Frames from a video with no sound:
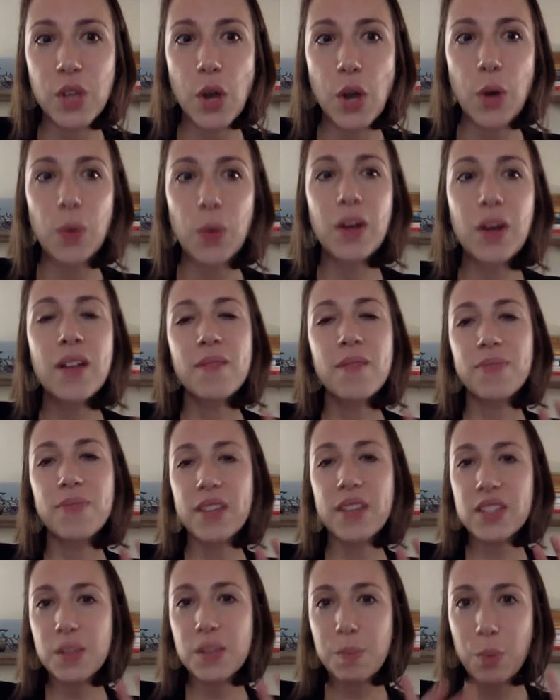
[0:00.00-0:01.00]
So
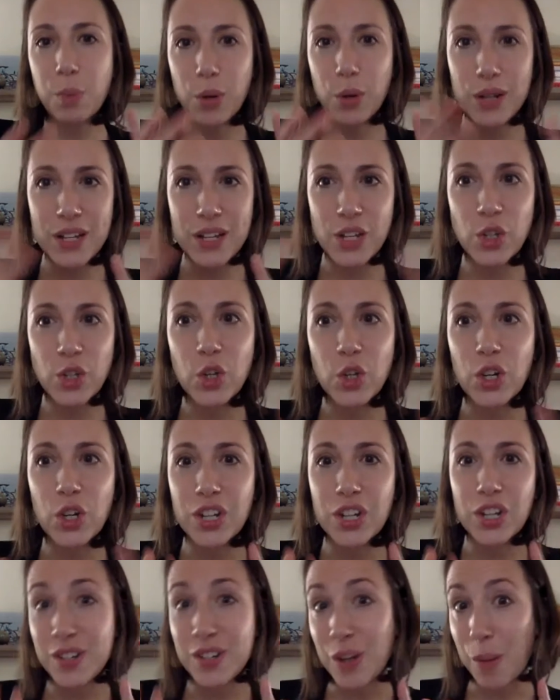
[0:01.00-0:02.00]
that's a
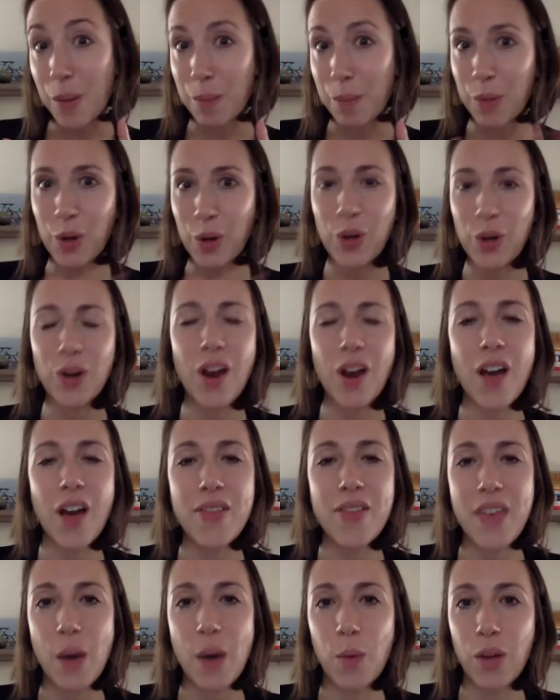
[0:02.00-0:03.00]
pretty good
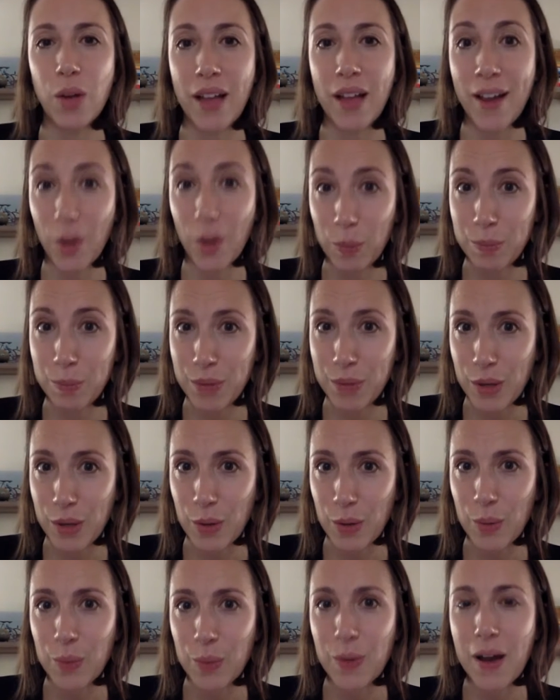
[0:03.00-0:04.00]
number that will help
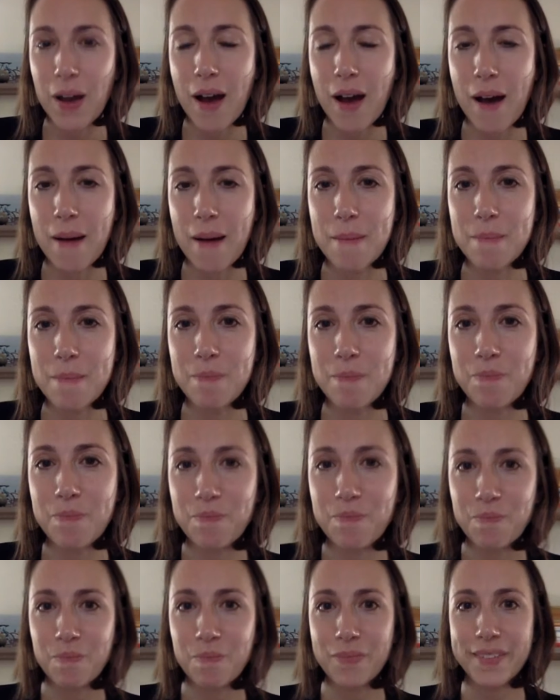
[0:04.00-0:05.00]
you.
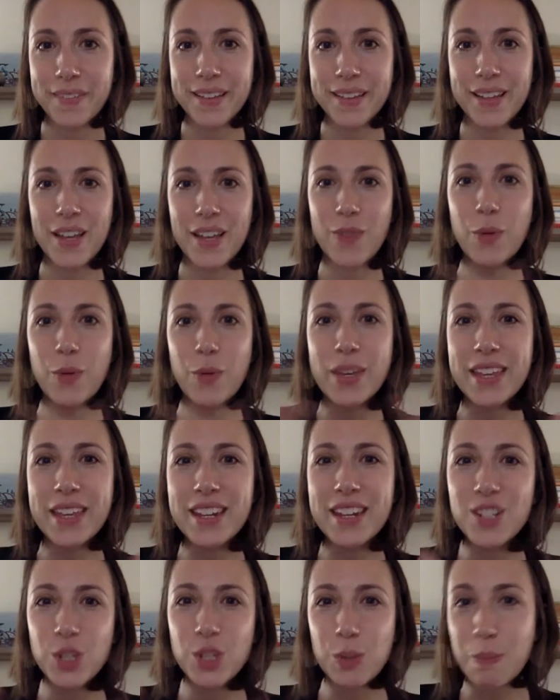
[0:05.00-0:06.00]
If
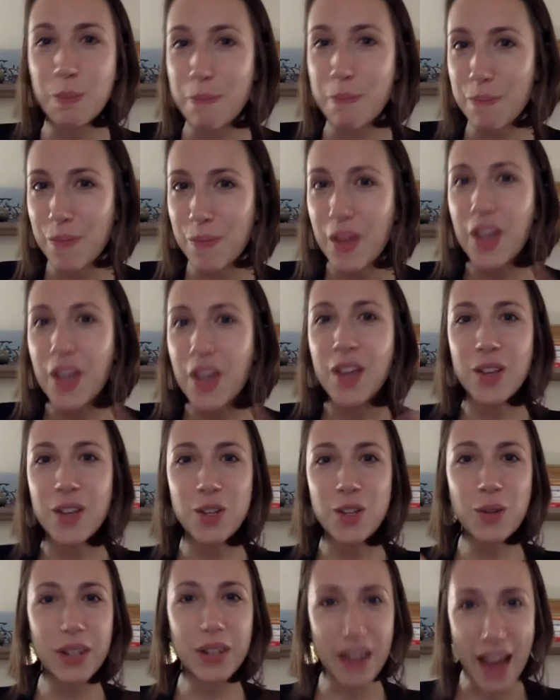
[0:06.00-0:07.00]
we get into,
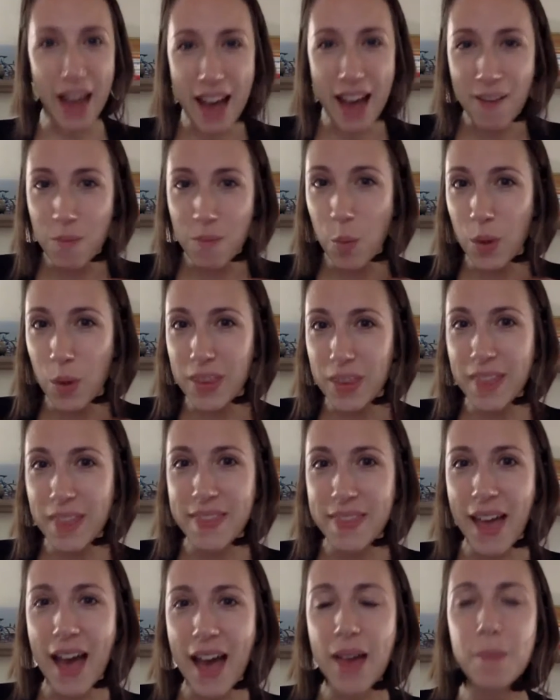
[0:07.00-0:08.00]
you can have
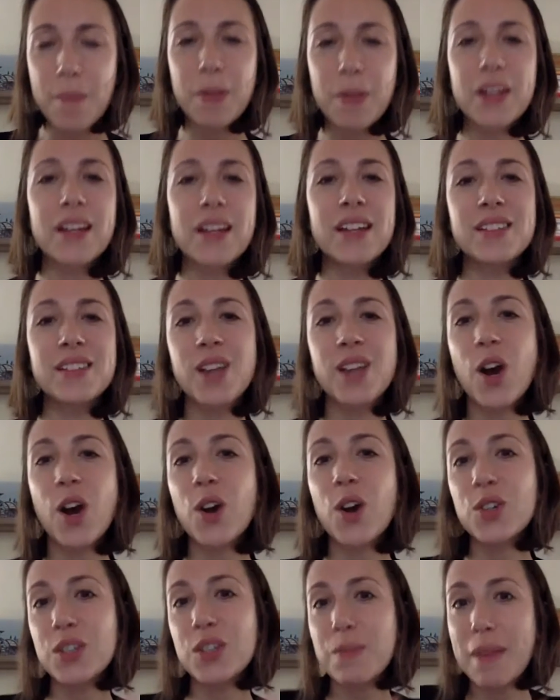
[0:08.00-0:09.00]
more than that, but
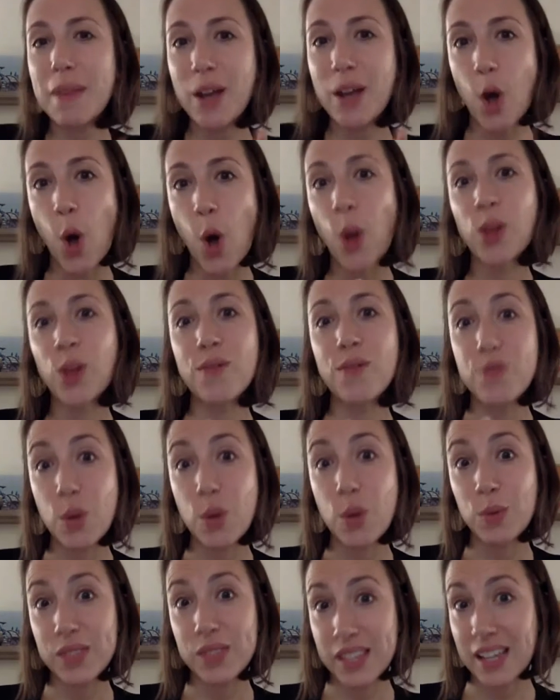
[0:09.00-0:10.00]
it's hard to make
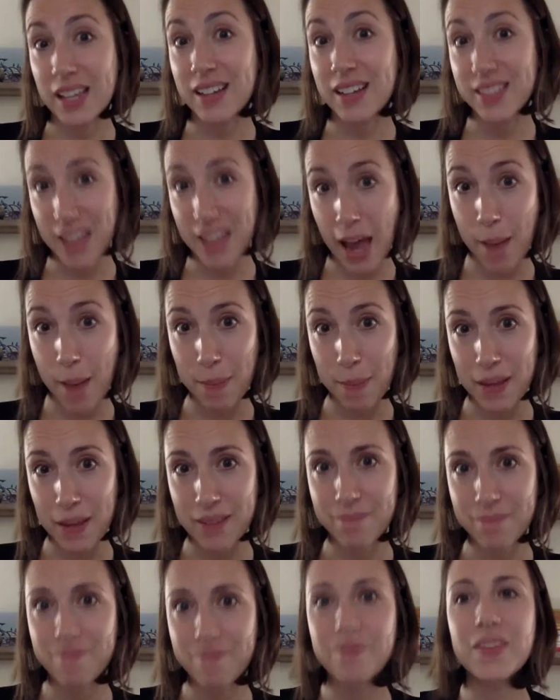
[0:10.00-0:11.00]
all of those things
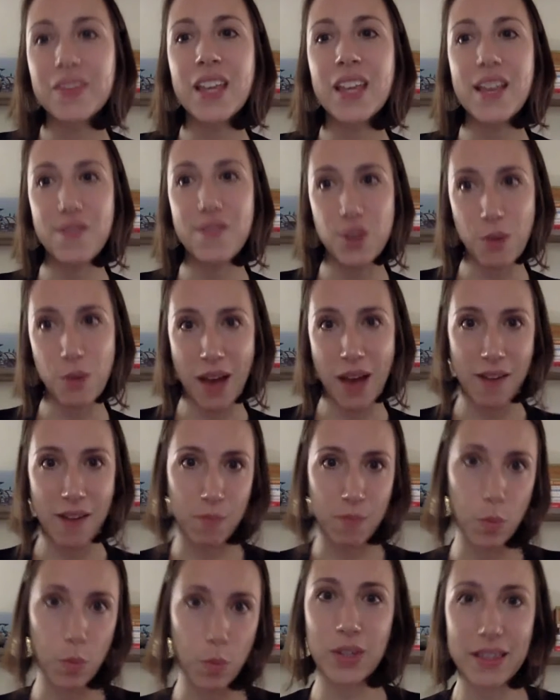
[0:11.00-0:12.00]
happen if
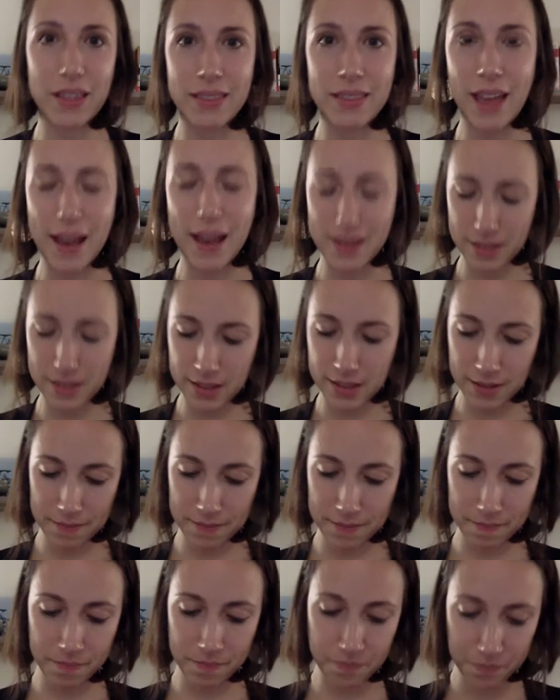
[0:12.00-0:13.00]
you have more than
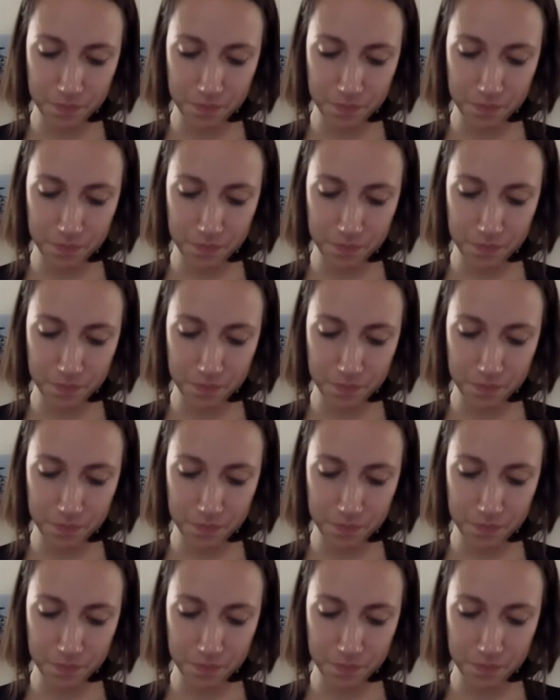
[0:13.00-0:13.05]
that.